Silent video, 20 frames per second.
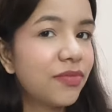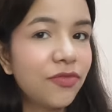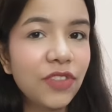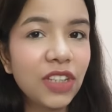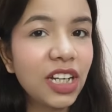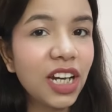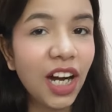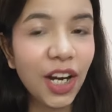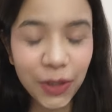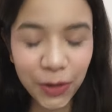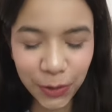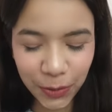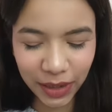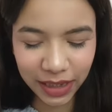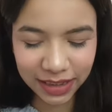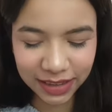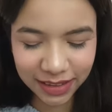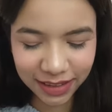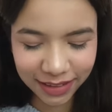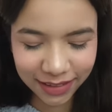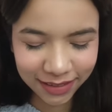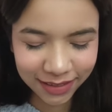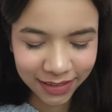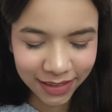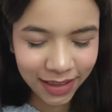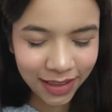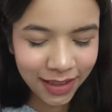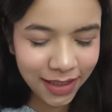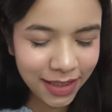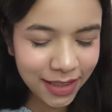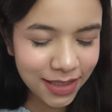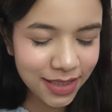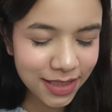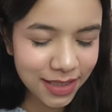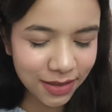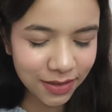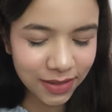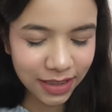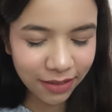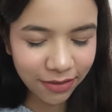we can't do anything.
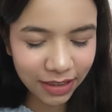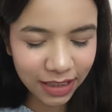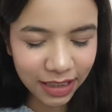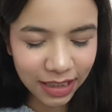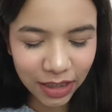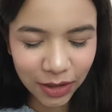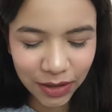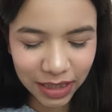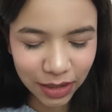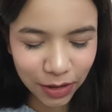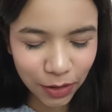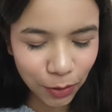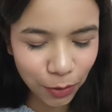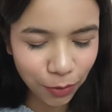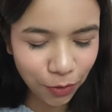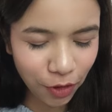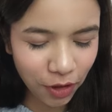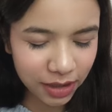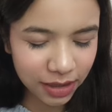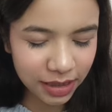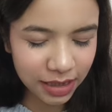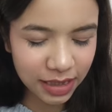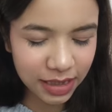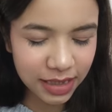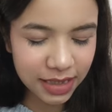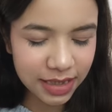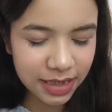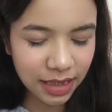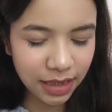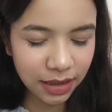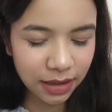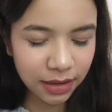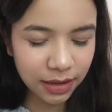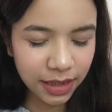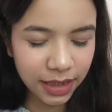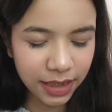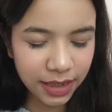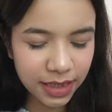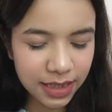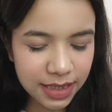So definitely you can go for these.
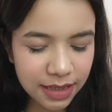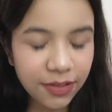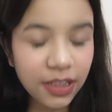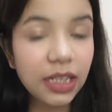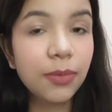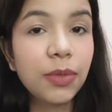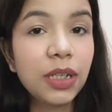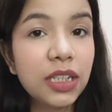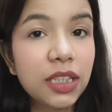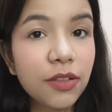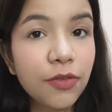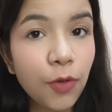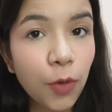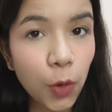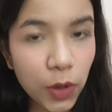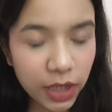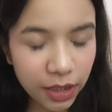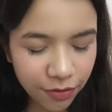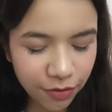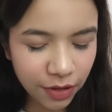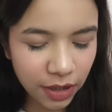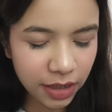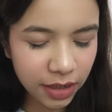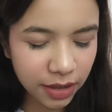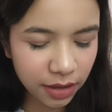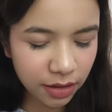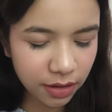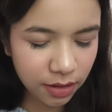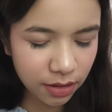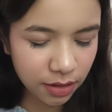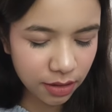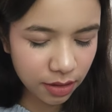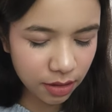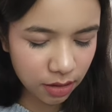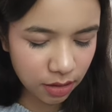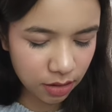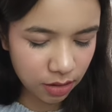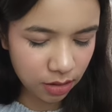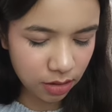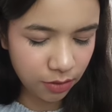It is available in the 4 different
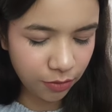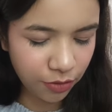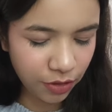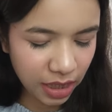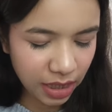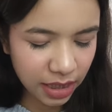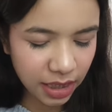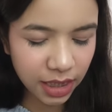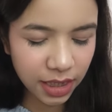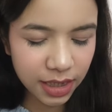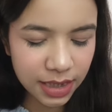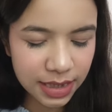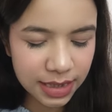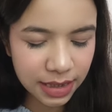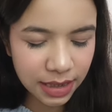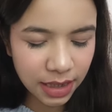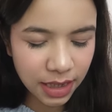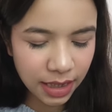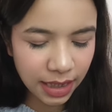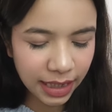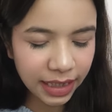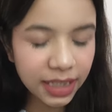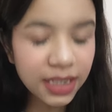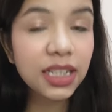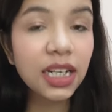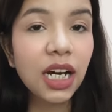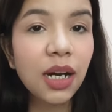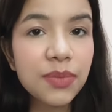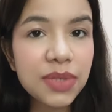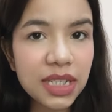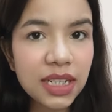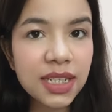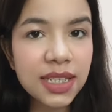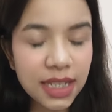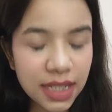variants. Like it comes in a